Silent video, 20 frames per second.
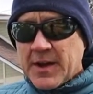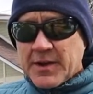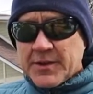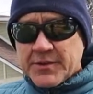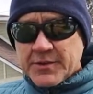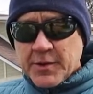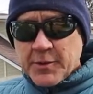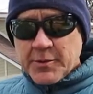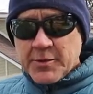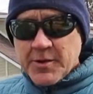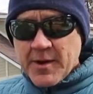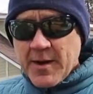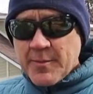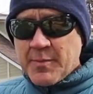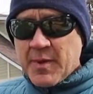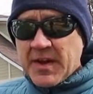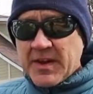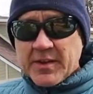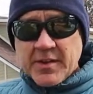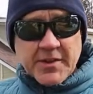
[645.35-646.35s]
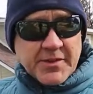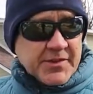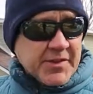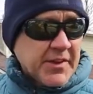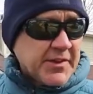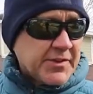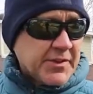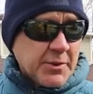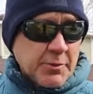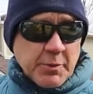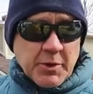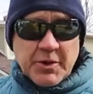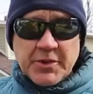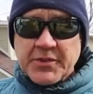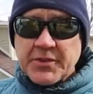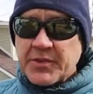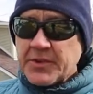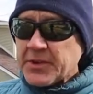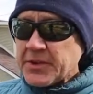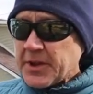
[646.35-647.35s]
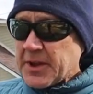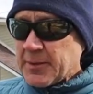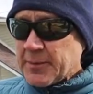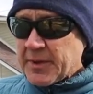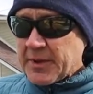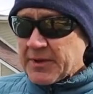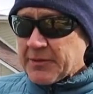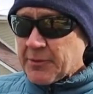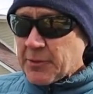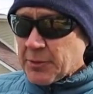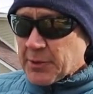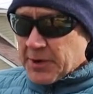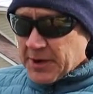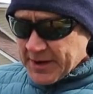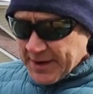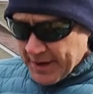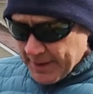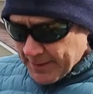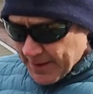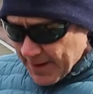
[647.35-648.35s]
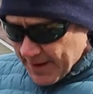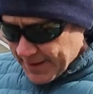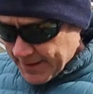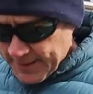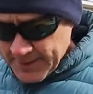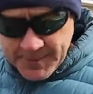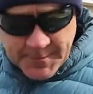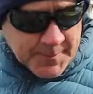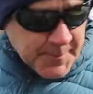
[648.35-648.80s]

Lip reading: So when you're on pedal assist, you will still get a bit of a workout on it,